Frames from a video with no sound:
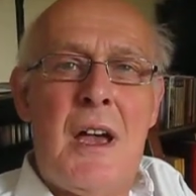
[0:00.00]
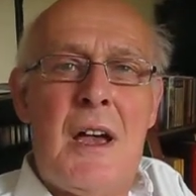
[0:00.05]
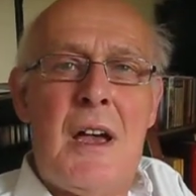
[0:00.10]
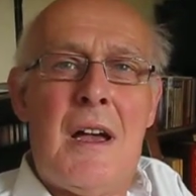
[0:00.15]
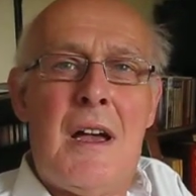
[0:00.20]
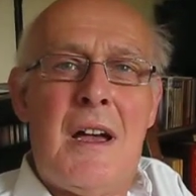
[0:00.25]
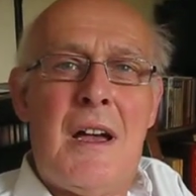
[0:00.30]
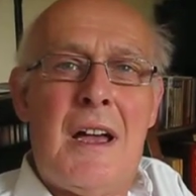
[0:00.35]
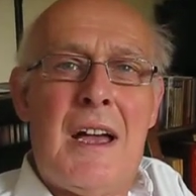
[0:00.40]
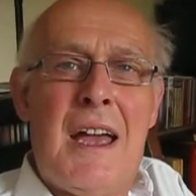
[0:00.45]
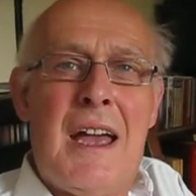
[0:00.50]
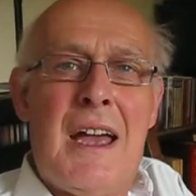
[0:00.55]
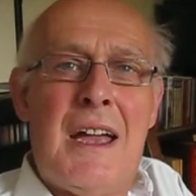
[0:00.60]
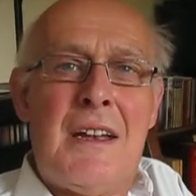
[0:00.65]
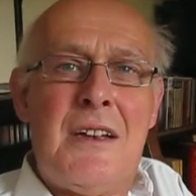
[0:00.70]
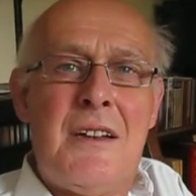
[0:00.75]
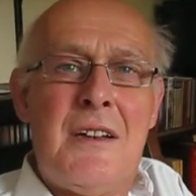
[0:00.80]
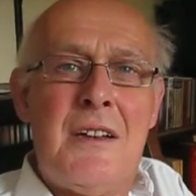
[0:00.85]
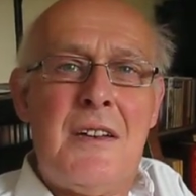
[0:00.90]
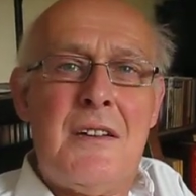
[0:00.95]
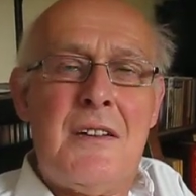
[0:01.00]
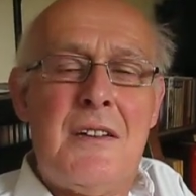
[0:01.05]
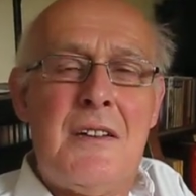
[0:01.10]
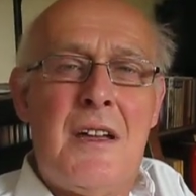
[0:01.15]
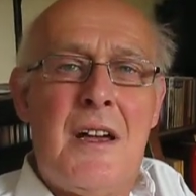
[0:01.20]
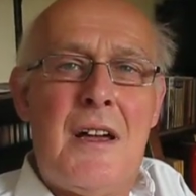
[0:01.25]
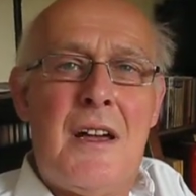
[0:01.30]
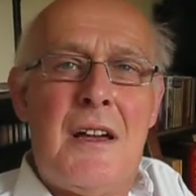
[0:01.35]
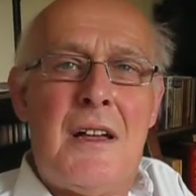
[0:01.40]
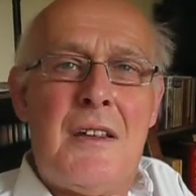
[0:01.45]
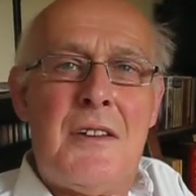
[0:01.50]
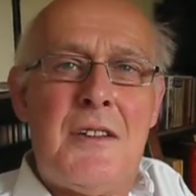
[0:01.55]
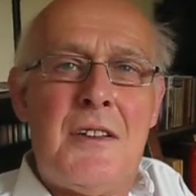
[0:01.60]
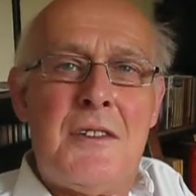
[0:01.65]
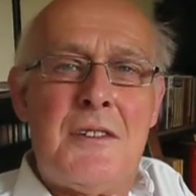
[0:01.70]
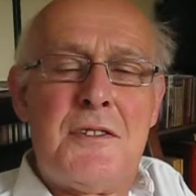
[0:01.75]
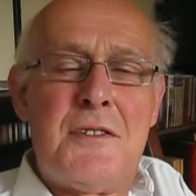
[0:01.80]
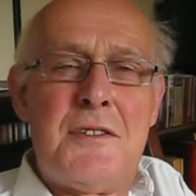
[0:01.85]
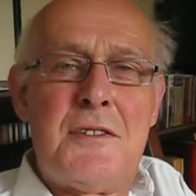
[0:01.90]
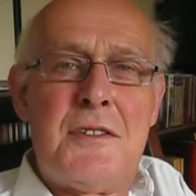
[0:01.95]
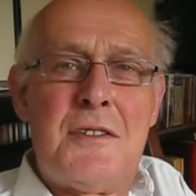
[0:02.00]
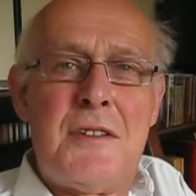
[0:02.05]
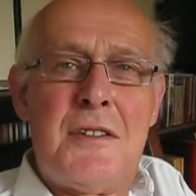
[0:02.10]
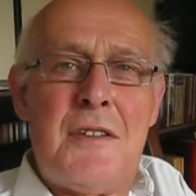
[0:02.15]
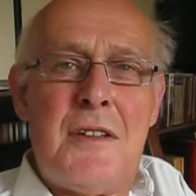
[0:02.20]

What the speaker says: and that